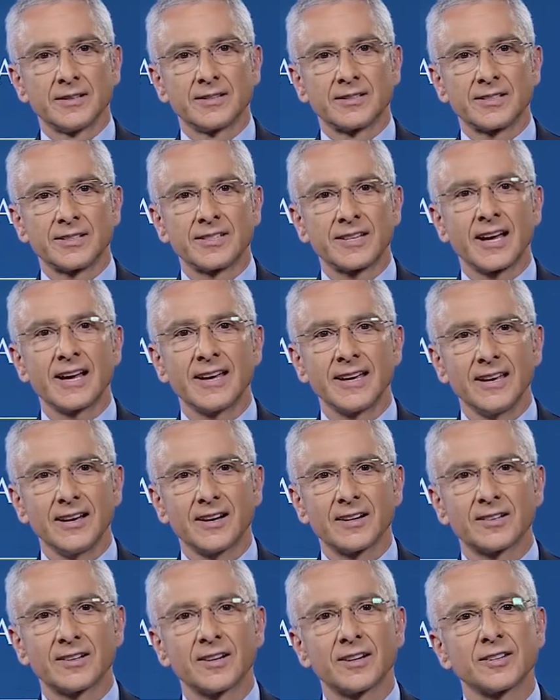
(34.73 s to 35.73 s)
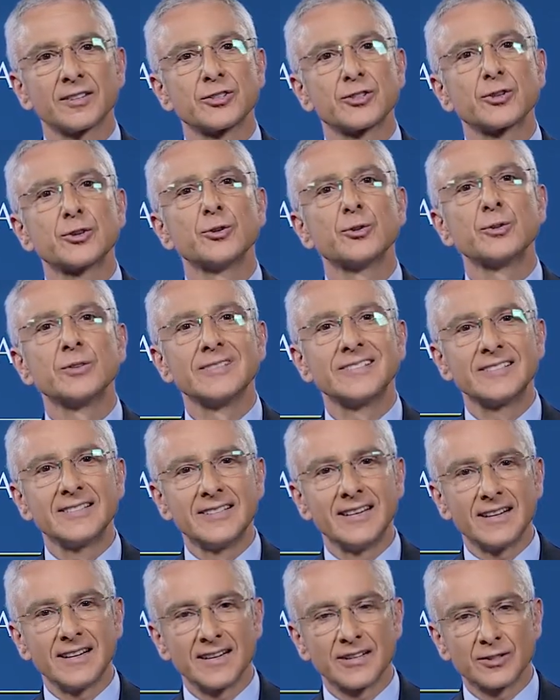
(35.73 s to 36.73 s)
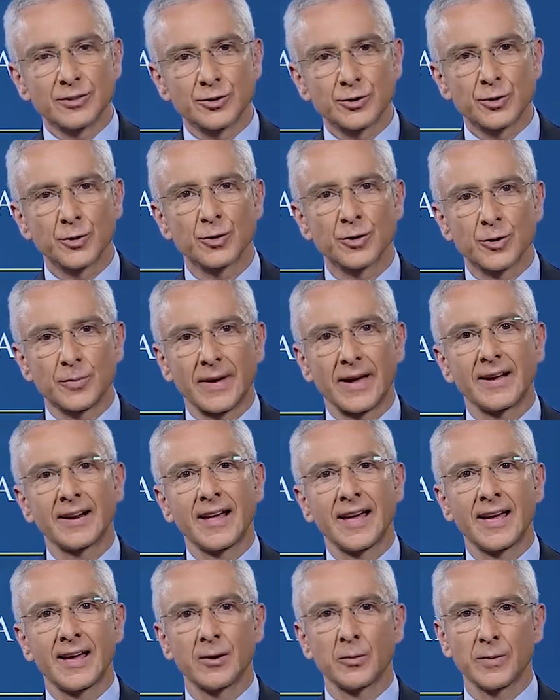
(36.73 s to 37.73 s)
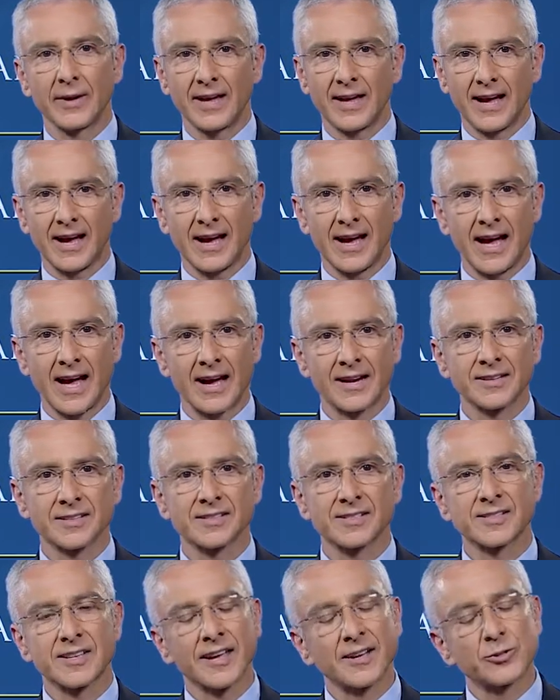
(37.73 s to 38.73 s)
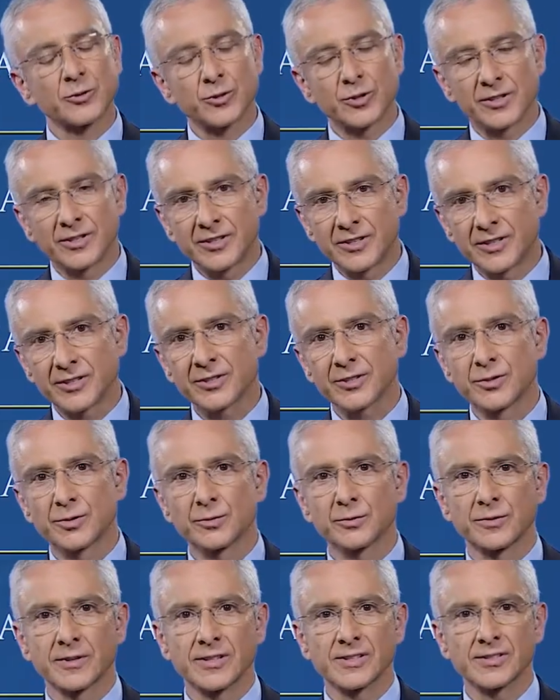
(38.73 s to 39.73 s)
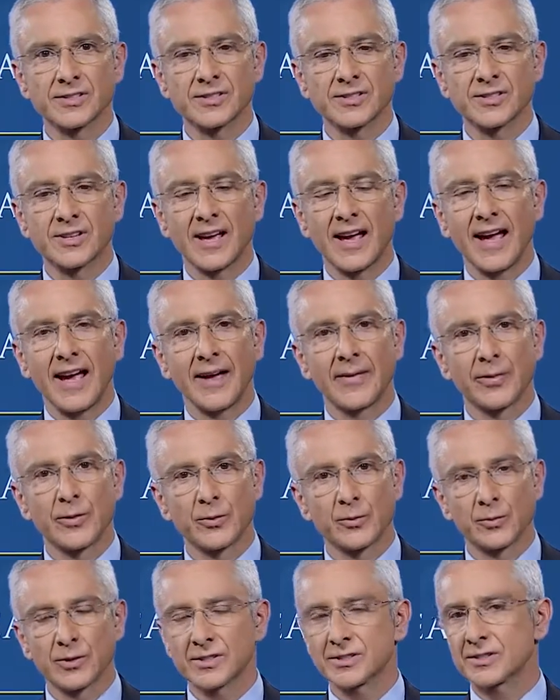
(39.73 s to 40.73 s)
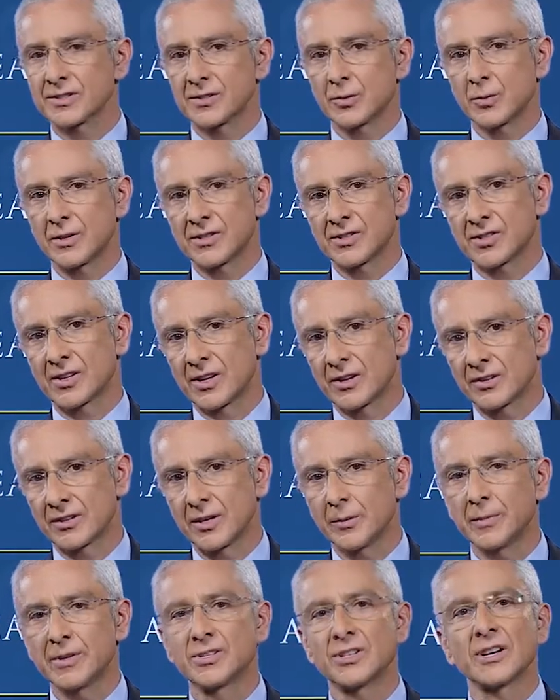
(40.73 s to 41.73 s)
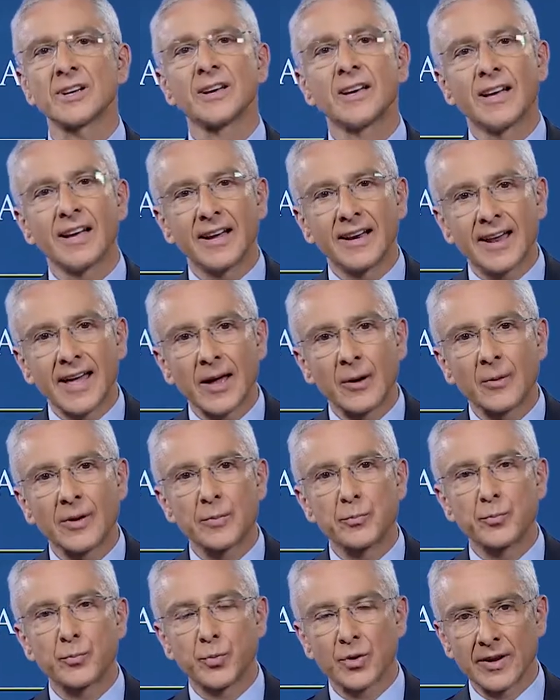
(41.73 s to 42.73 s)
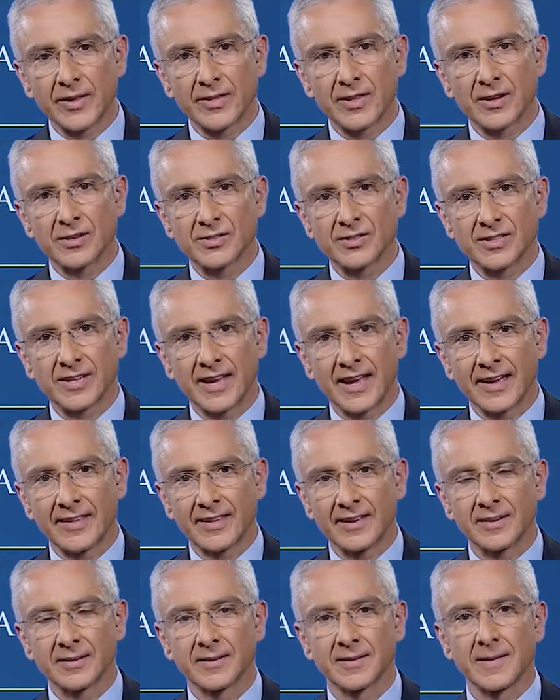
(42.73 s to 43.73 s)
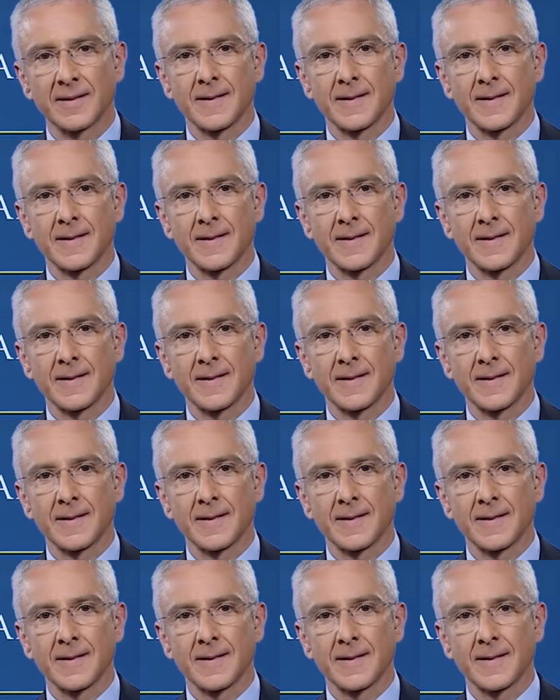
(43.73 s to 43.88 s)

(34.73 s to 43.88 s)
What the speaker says: Today, I'd like to talk about how we understand traditional risks and the risks that we see on imaging and how we bring those together.